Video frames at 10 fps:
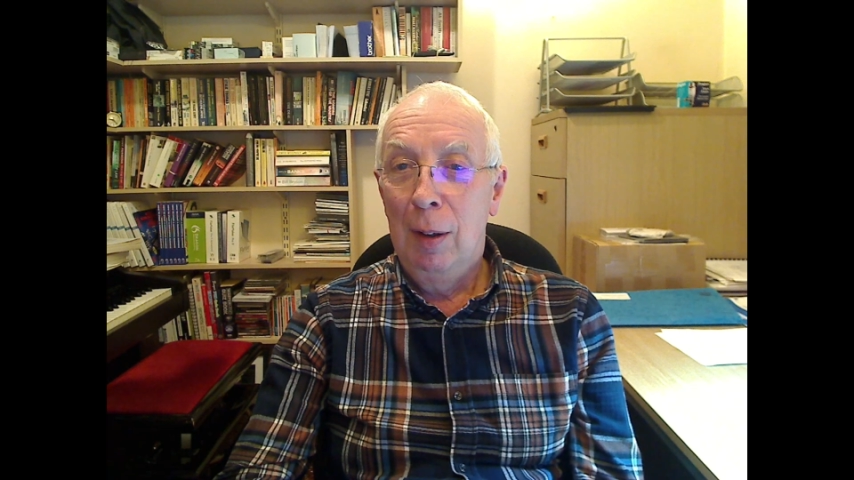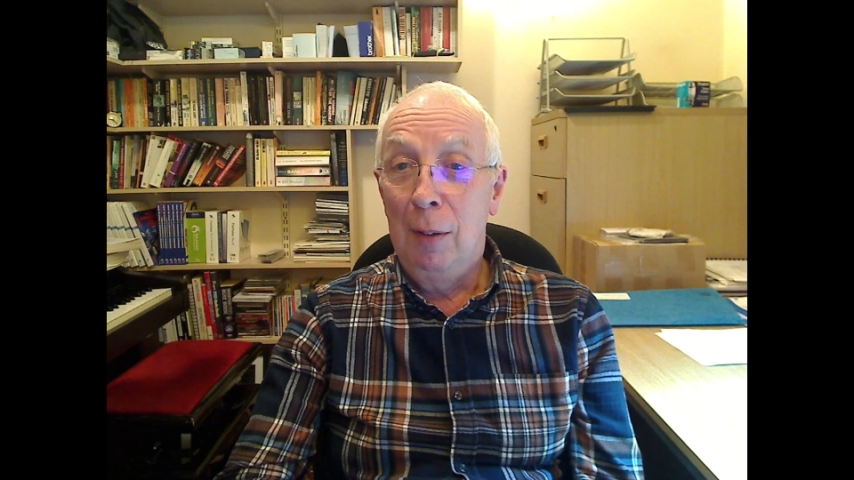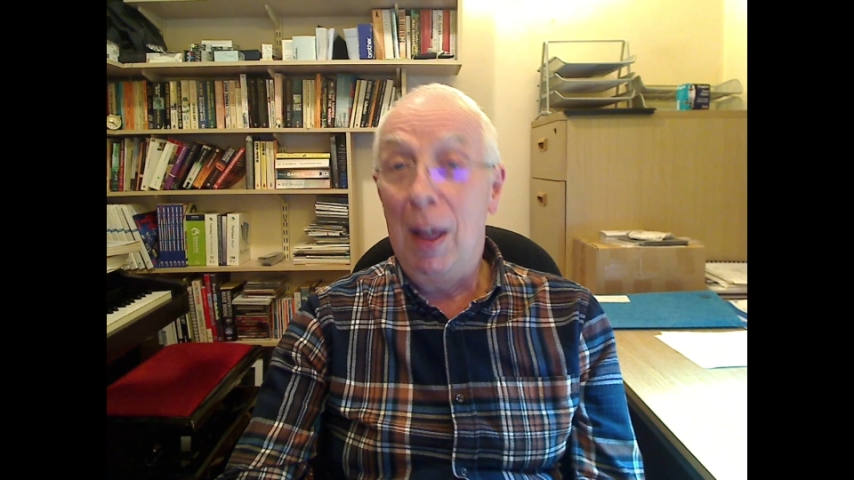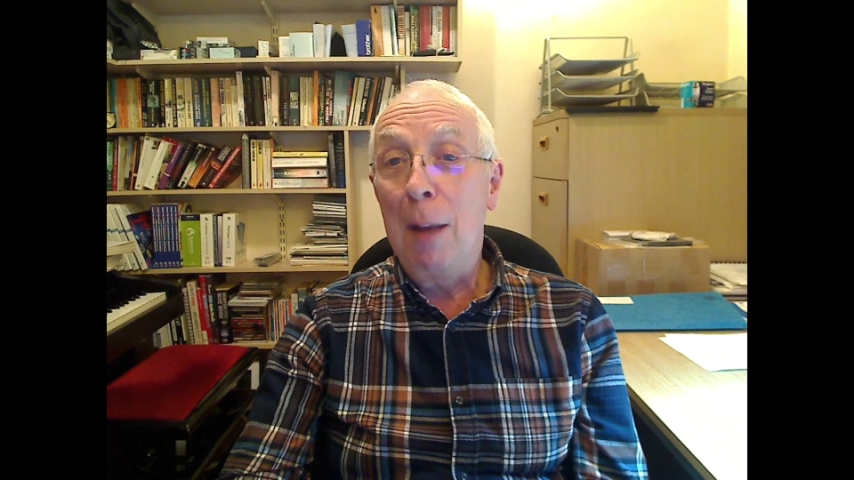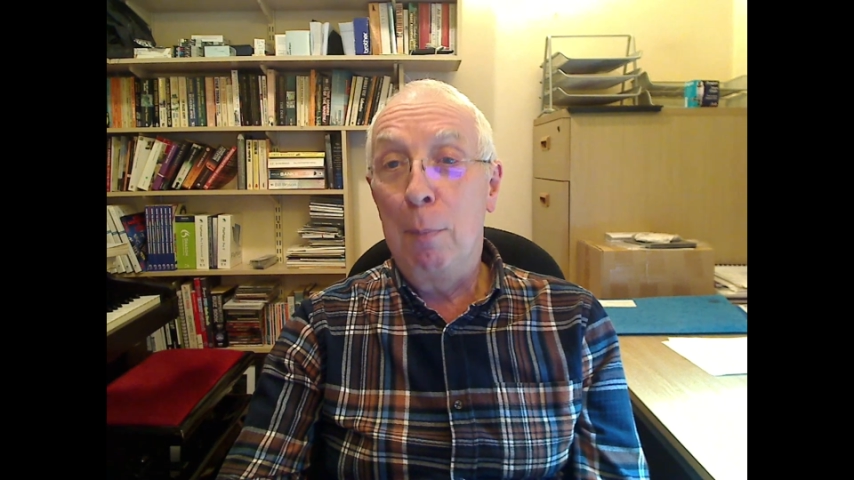
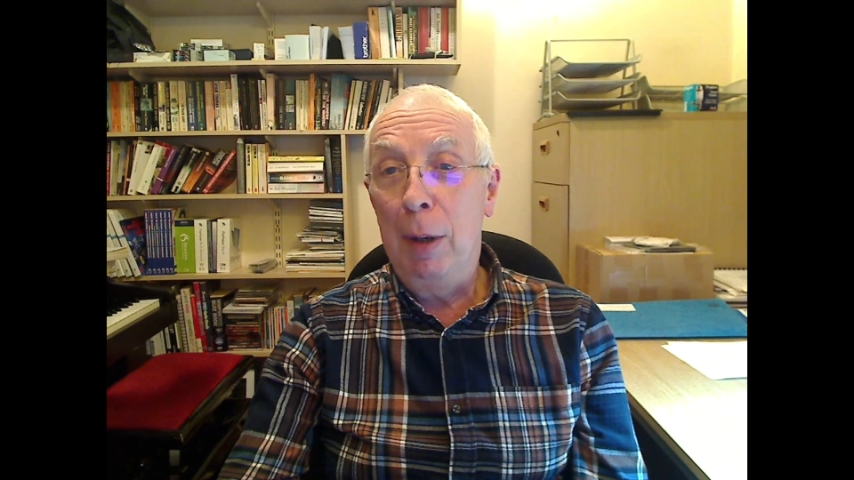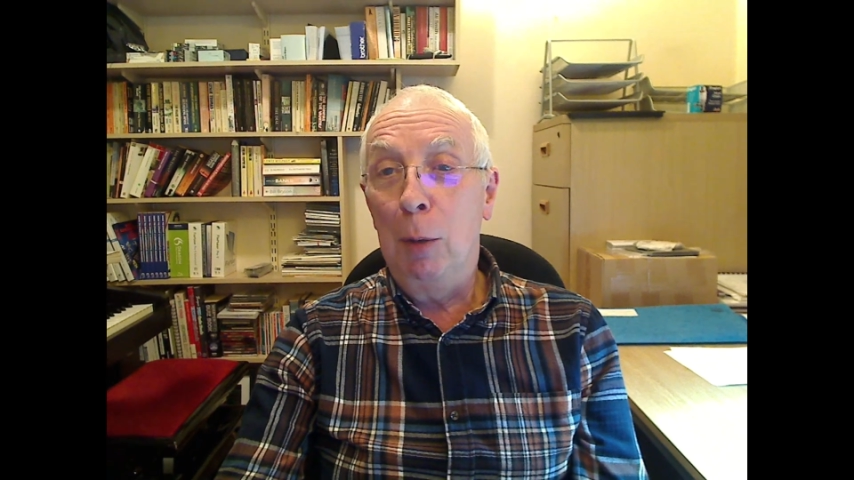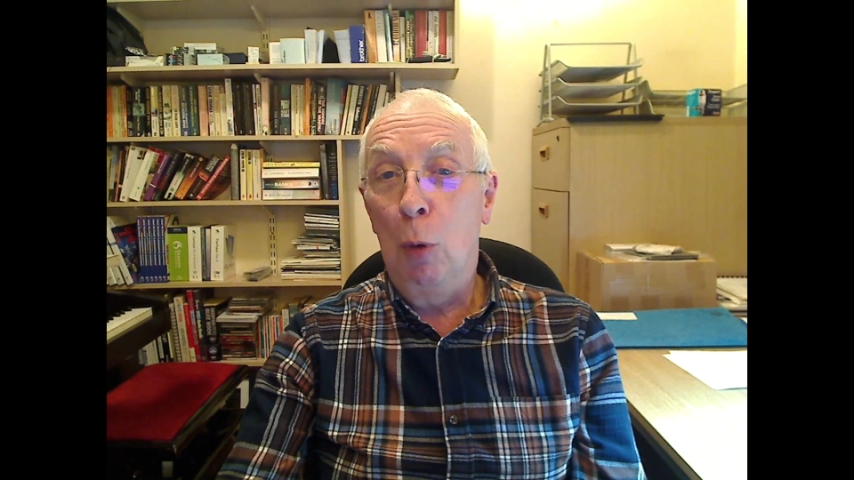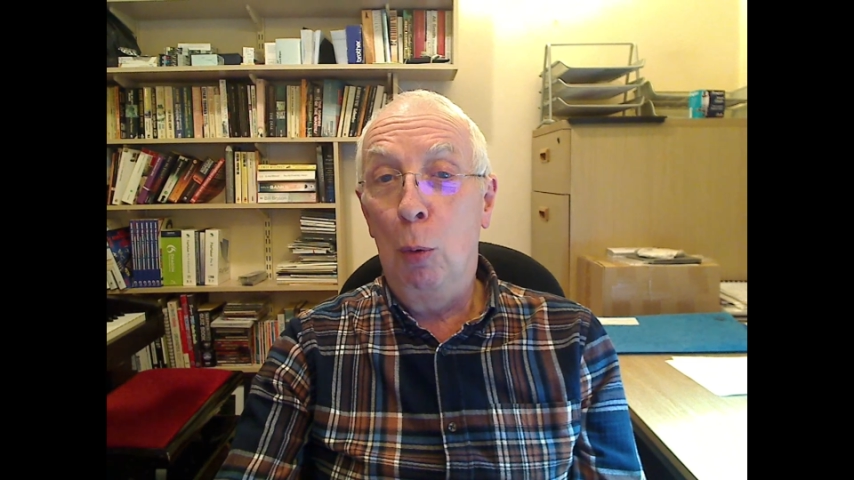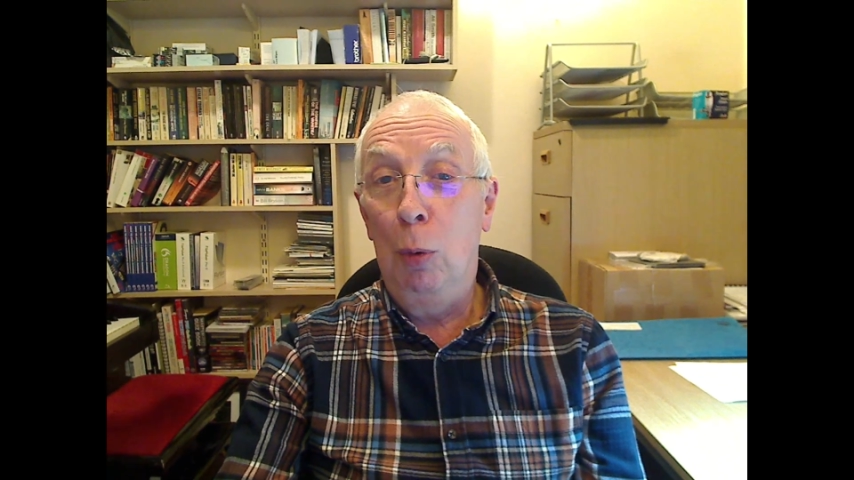That
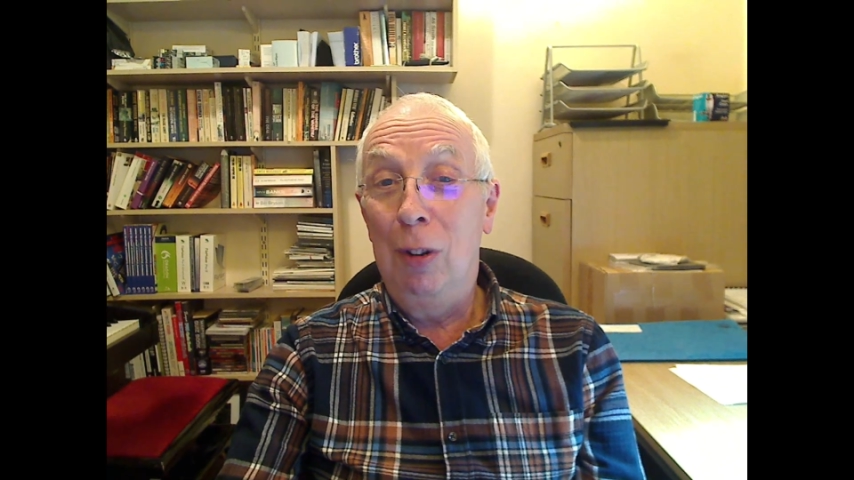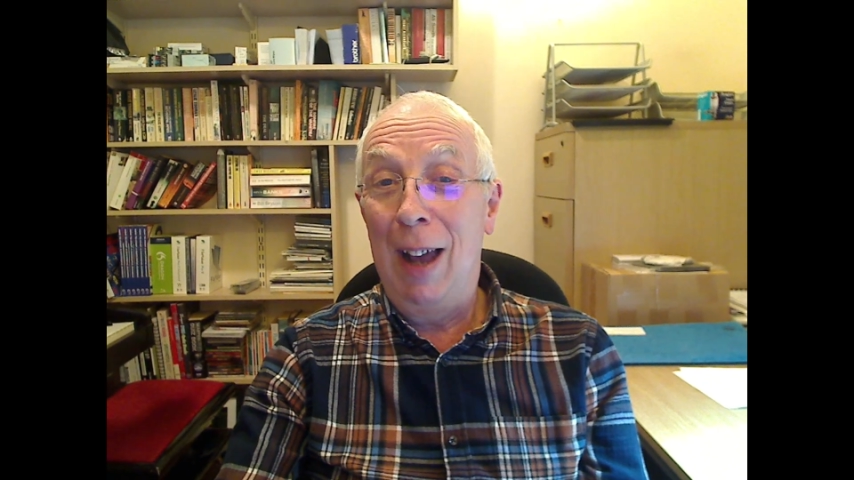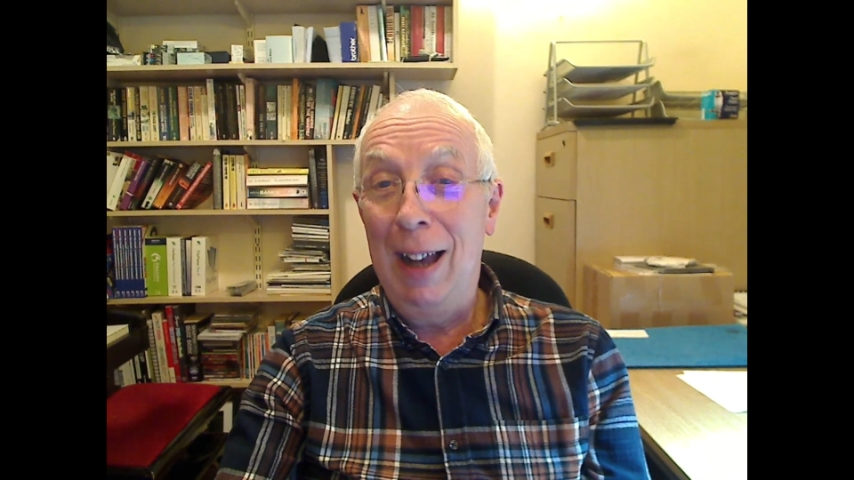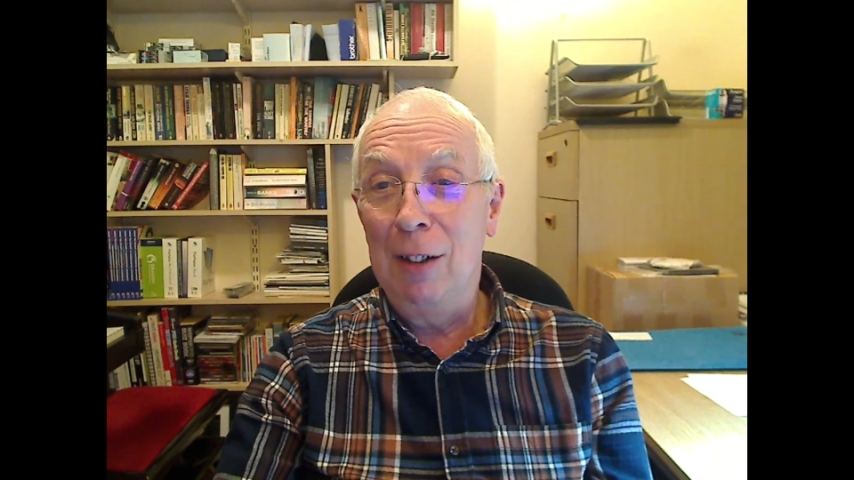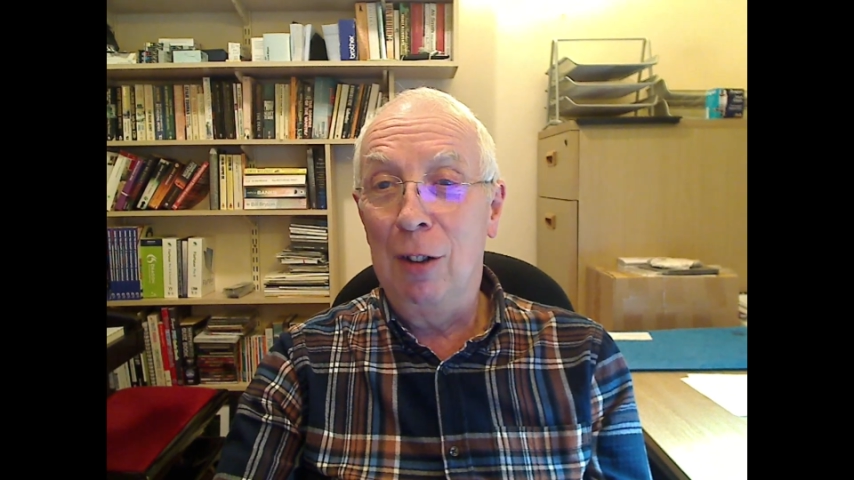brick wall was
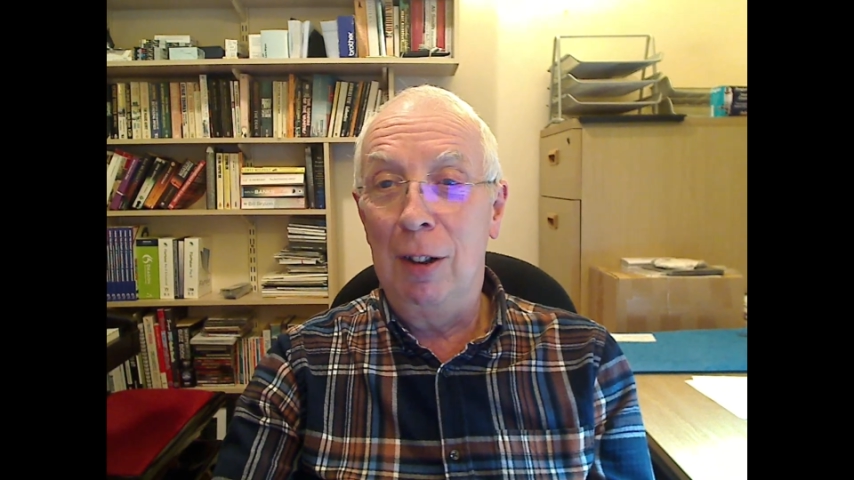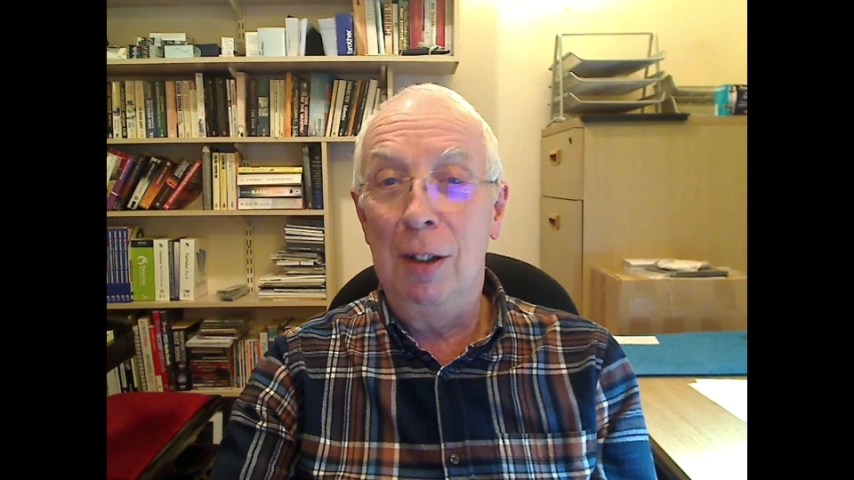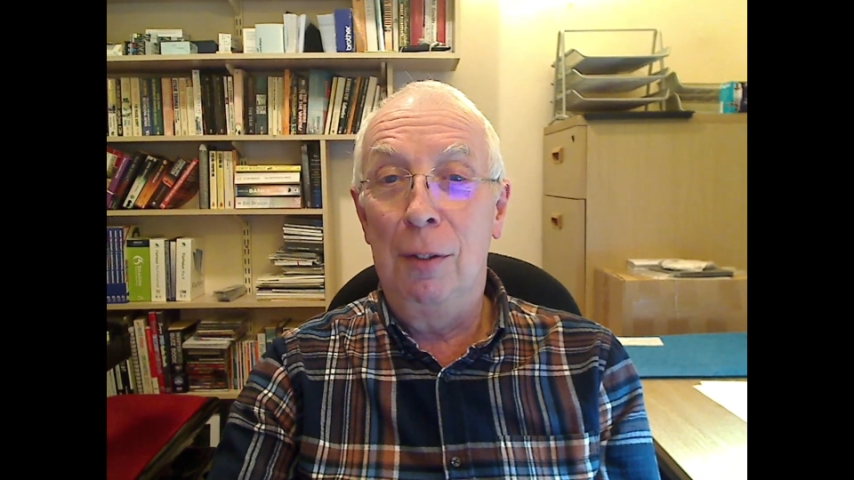actually